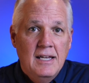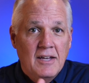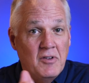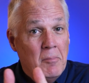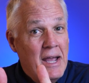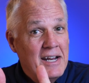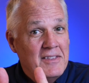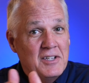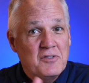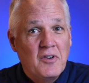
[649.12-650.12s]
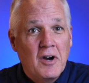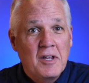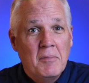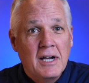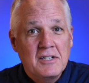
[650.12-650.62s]
If you made it this far,
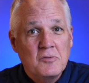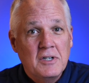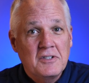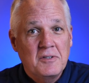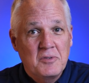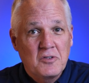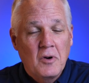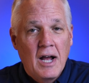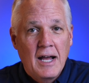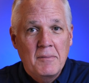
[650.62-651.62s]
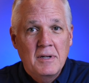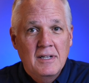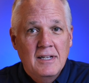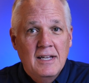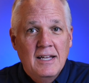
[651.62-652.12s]
you might as well subscribe.
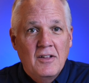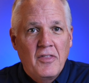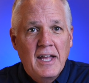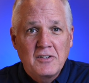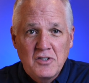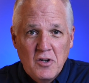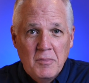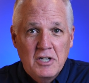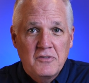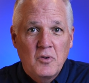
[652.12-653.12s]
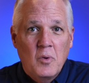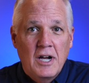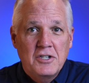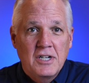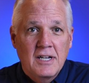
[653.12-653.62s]
Thanks so much for
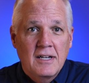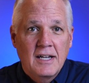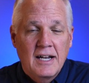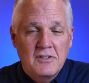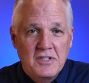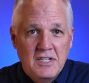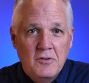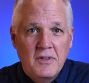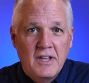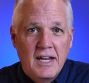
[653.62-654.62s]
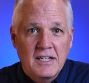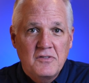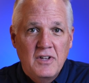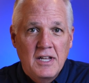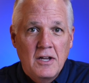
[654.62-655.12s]
watching, and I'll see you in the
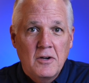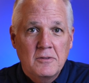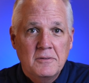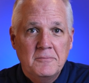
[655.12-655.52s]
next video.